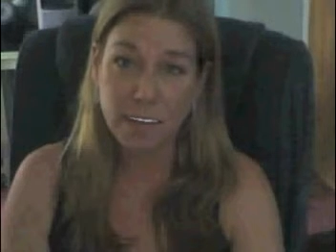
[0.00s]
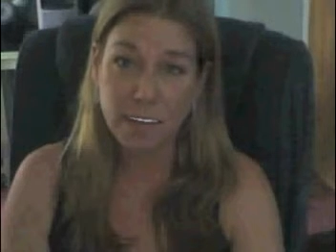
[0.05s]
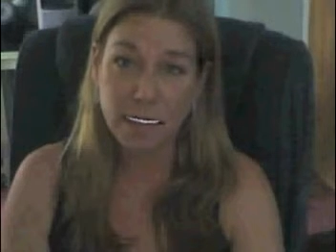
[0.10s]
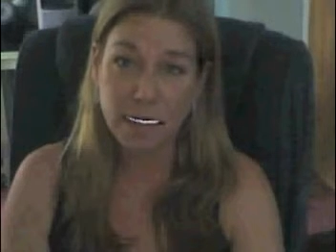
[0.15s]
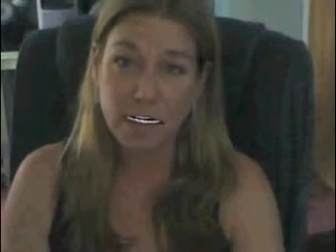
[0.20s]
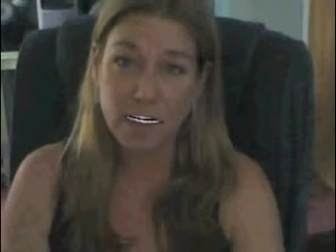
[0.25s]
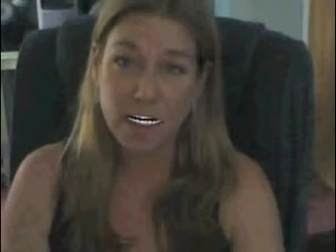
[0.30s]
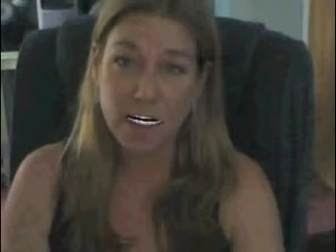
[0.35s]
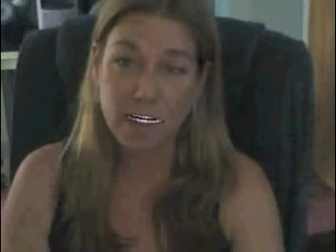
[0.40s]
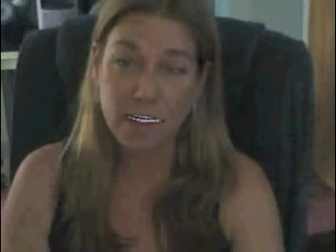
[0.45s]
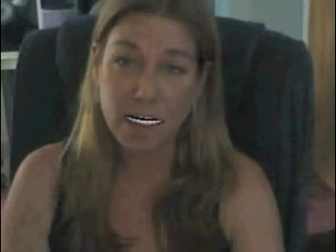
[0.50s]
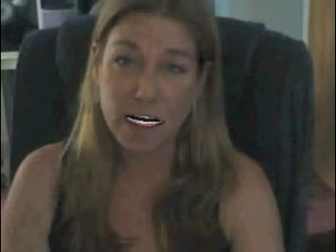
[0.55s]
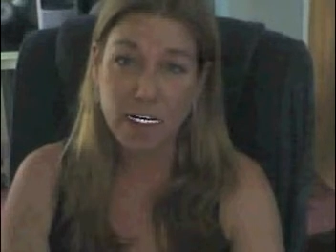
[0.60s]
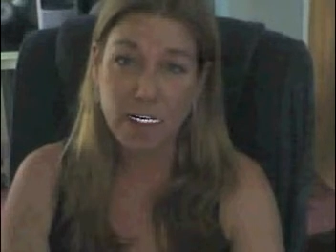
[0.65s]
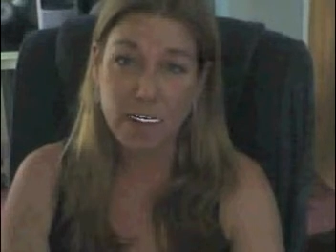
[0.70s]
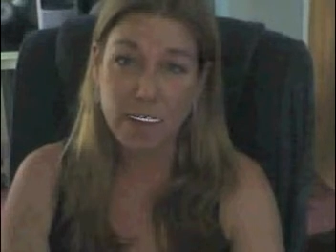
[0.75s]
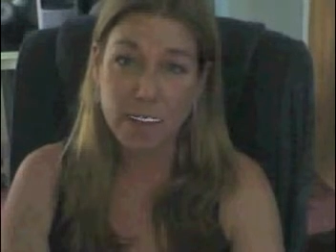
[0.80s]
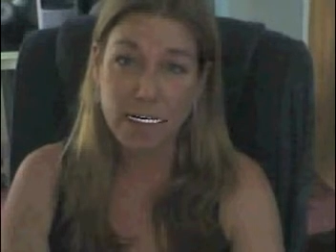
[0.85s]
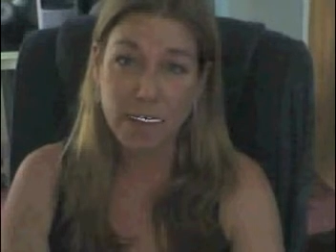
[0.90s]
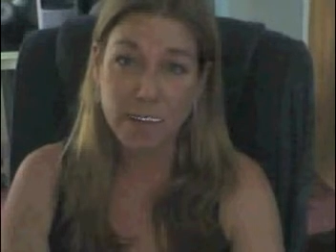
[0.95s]
and it goes
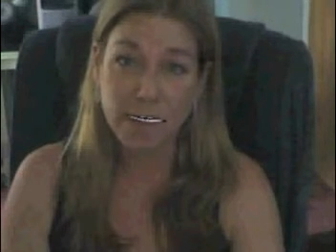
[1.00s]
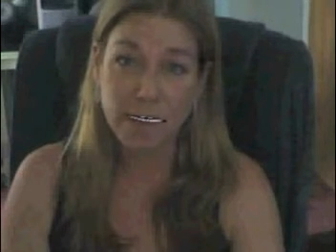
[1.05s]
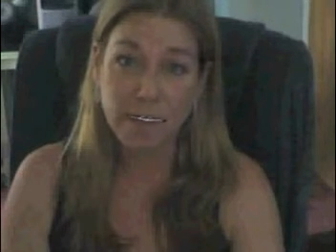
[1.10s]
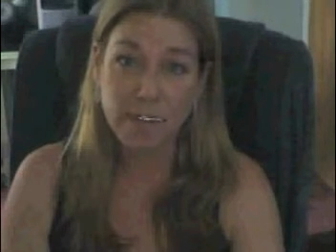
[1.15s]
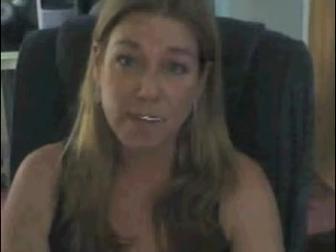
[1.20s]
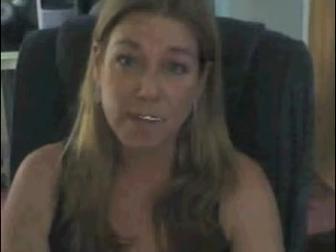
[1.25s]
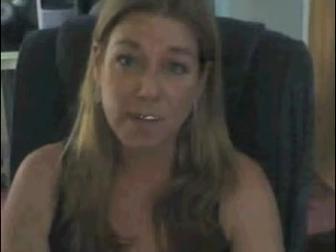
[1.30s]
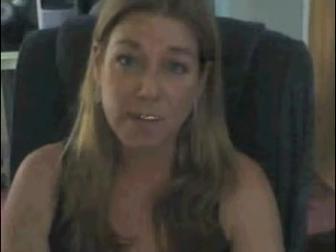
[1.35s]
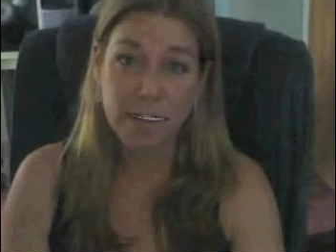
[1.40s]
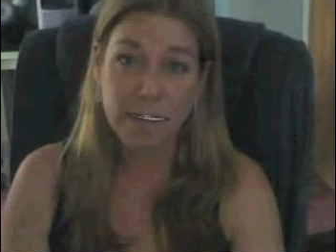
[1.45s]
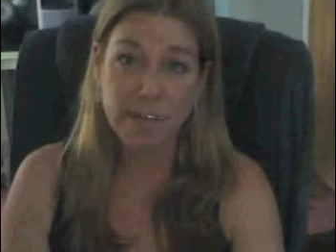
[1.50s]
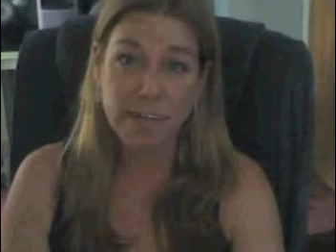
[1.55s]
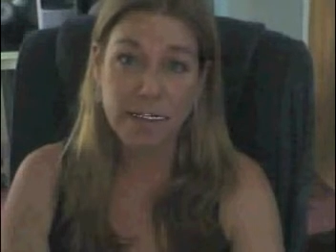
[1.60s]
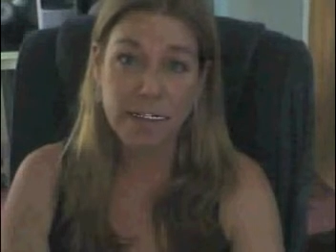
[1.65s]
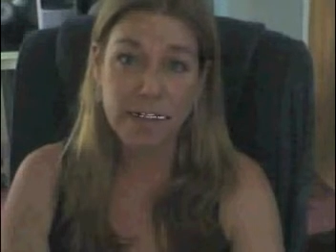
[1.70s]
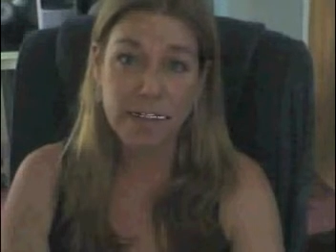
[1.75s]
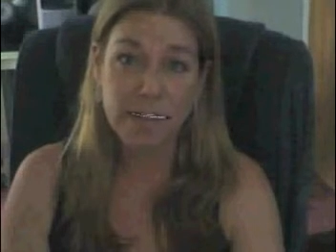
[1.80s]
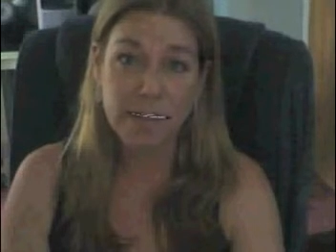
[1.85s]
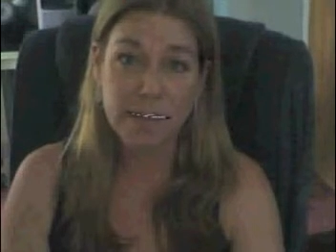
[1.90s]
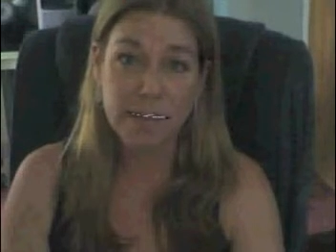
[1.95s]
on for days and
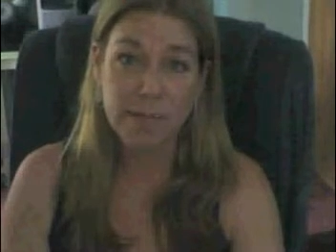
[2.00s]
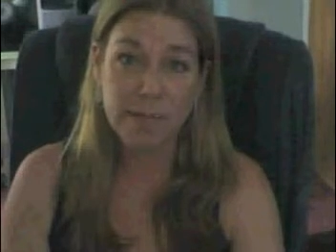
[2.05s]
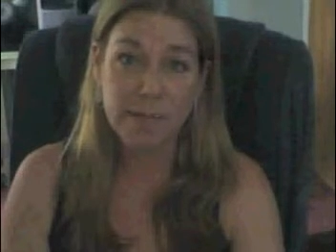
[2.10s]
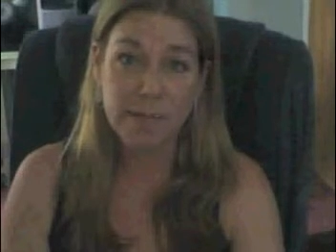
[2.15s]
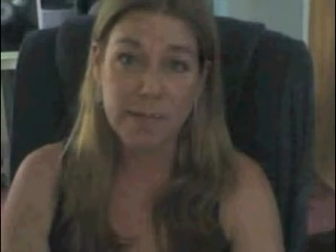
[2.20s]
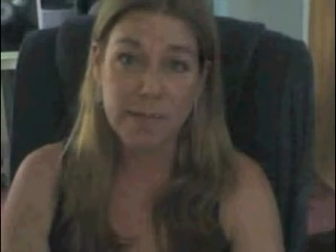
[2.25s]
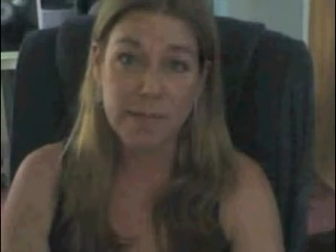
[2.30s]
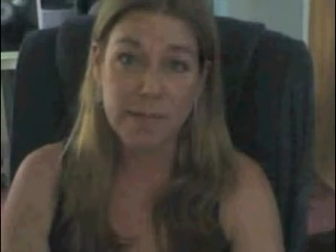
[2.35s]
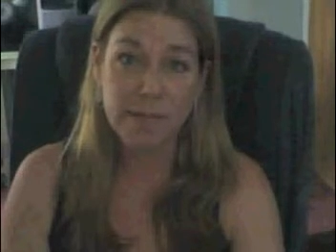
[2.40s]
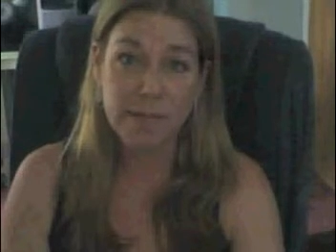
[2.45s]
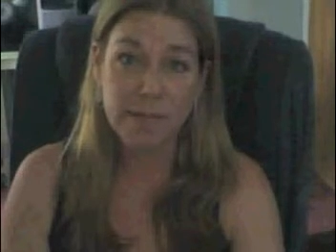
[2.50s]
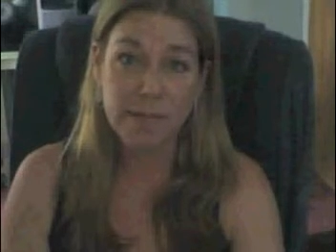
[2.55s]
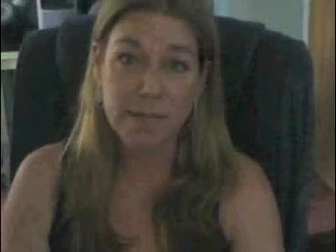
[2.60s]
days, and